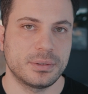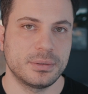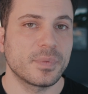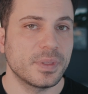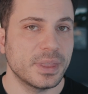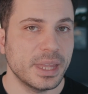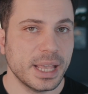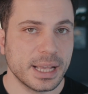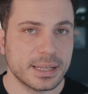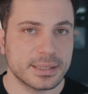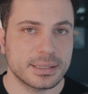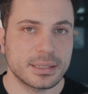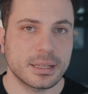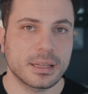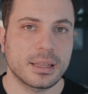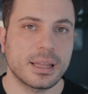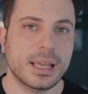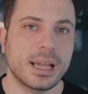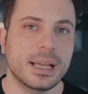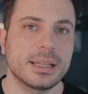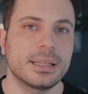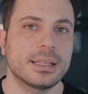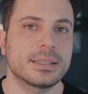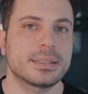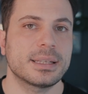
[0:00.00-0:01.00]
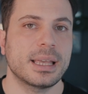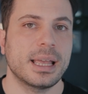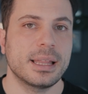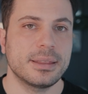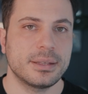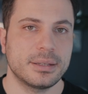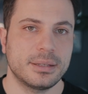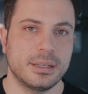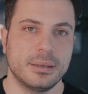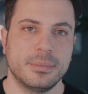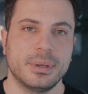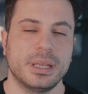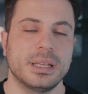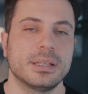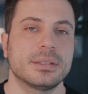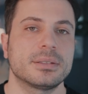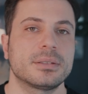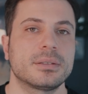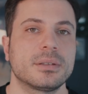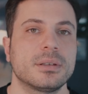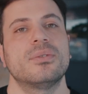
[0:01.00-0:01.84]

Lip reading: Next in line is entity-based.